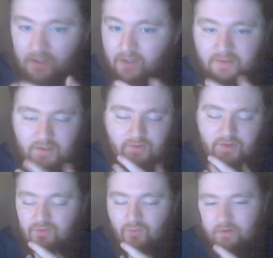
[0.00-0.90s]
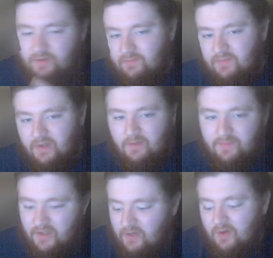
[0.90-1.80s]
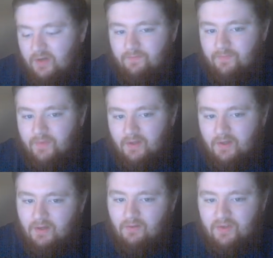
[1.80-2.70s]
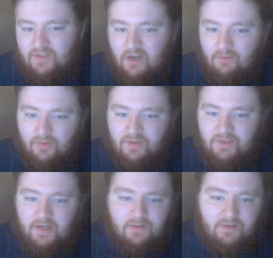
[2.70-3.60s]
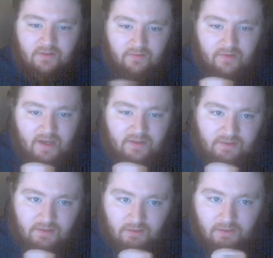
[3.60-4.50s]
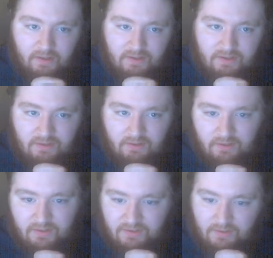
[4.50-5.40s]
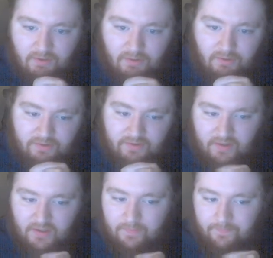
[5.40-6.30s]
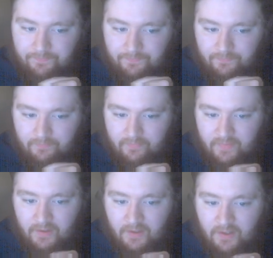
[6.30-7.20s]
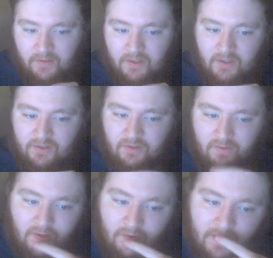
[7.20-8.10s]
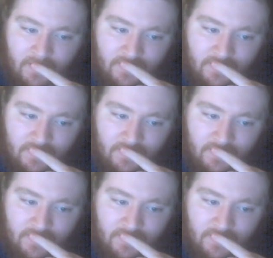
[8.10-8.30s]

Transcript: IntelliJ is weird sometimes. Anyway, let's now print out that list. Let's see what it looks like. Okay, so there we go.